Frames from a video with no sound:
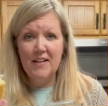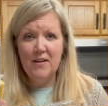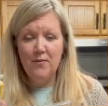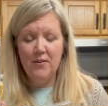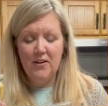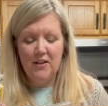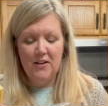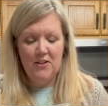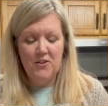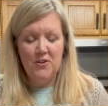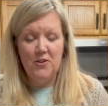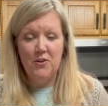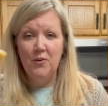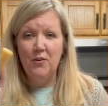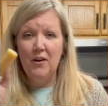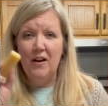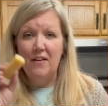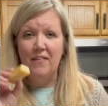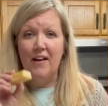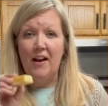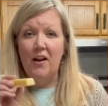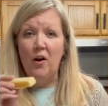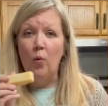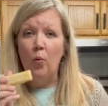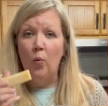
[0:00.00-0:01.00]
we're going to do, I've
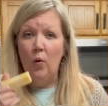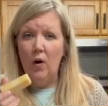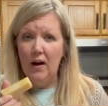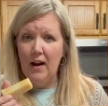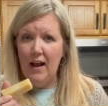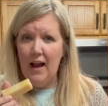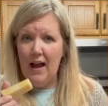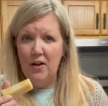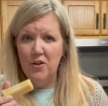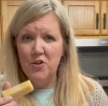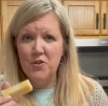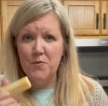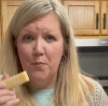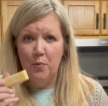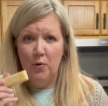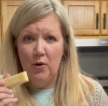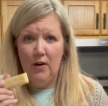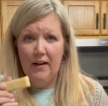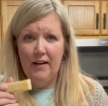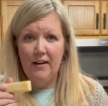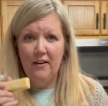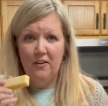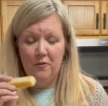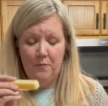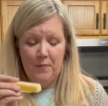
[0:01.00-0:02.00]
got a 1 ounce
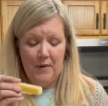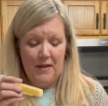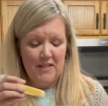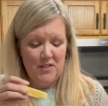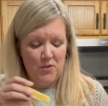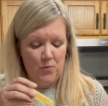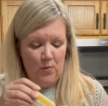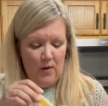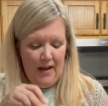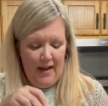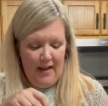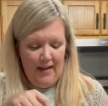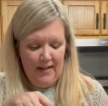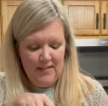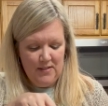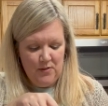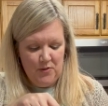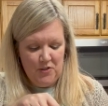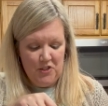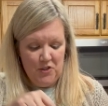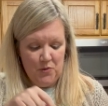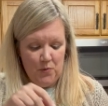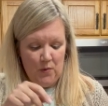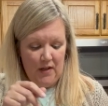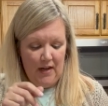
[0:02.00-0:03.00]
brick of beeswax, which
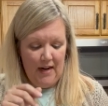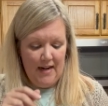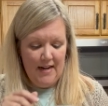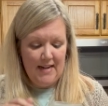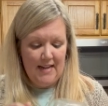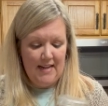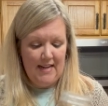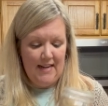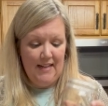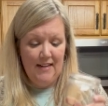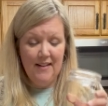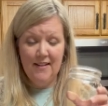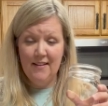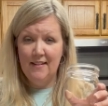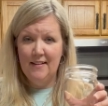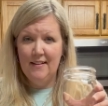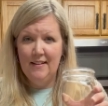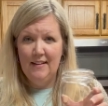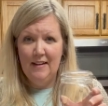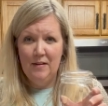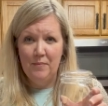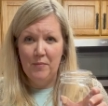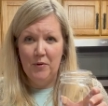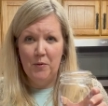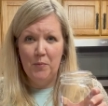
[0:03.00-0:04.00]
is what I need.
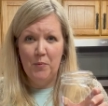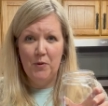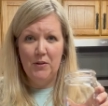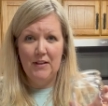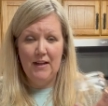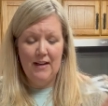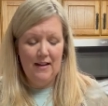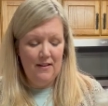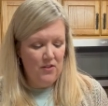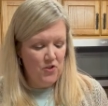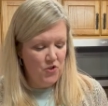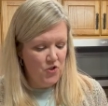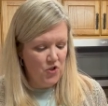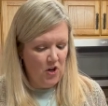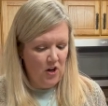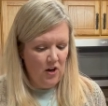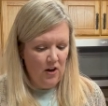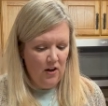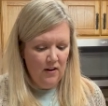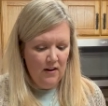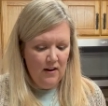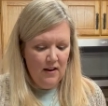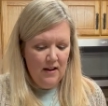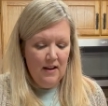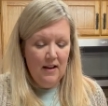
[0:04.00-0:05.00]
I'm going to put that in the jar.
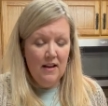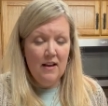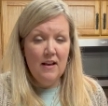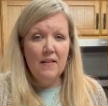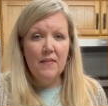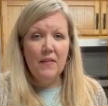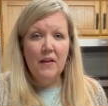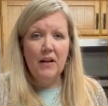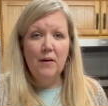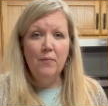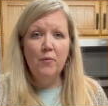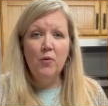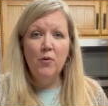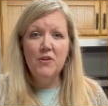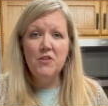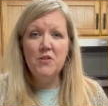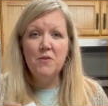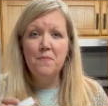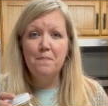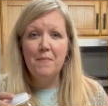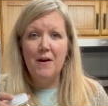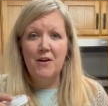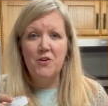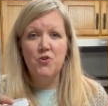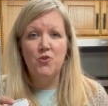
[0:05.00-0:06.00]
Then I'm going to
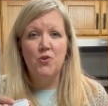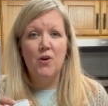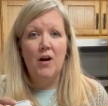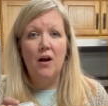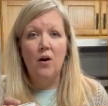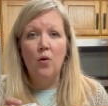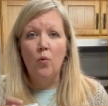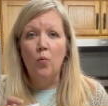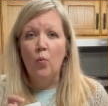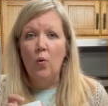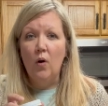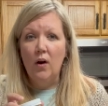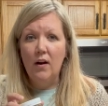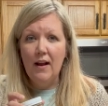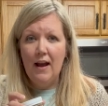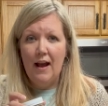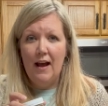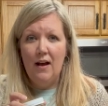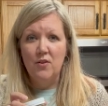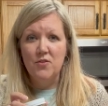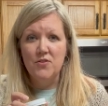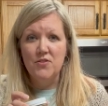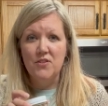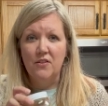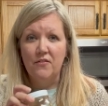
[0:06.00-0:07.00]
measure out 1
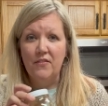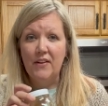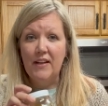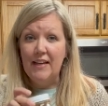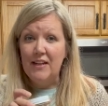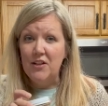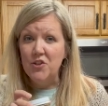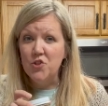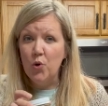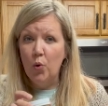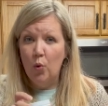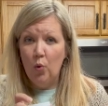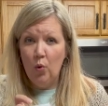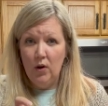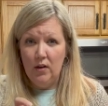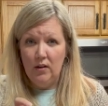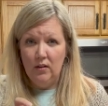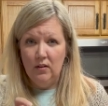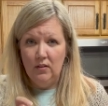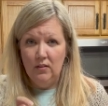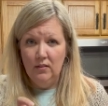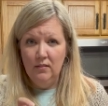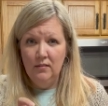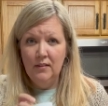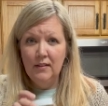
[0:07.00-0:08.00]
ounce of each
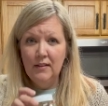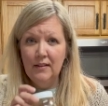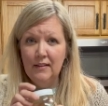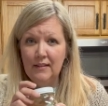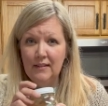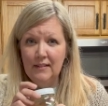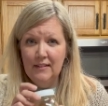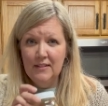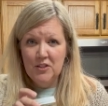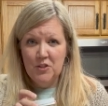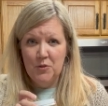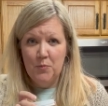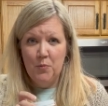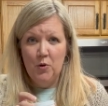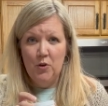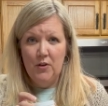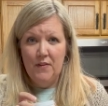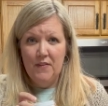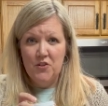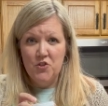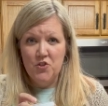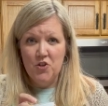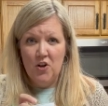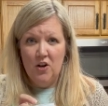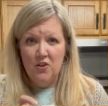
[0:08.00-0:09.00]
oil to put in
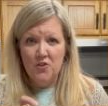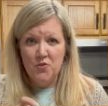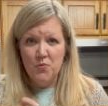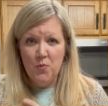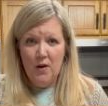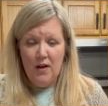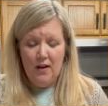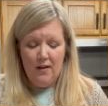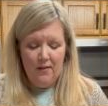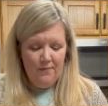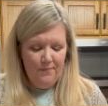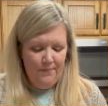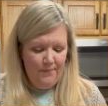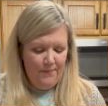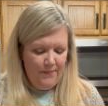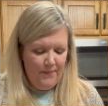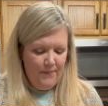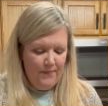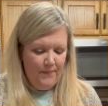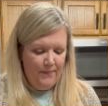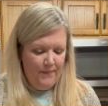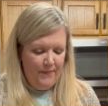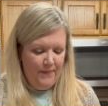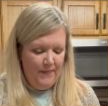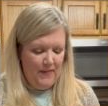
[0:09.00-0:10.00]
the jar as well.
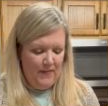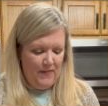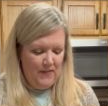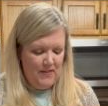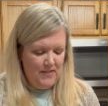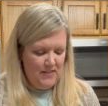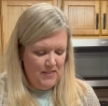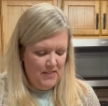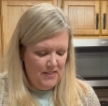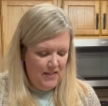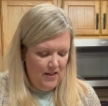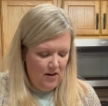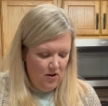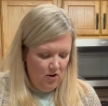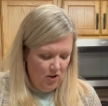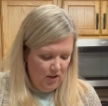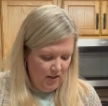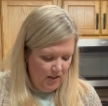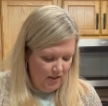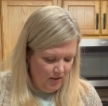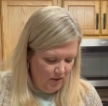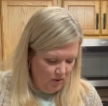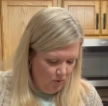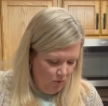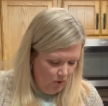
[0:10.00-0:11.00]
Now this is the
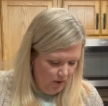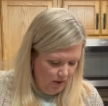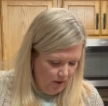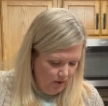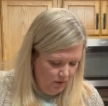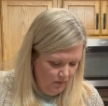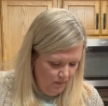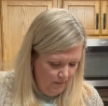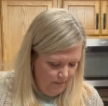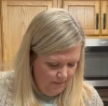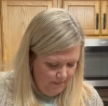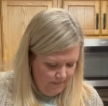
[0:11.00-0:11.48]
Arnica oil.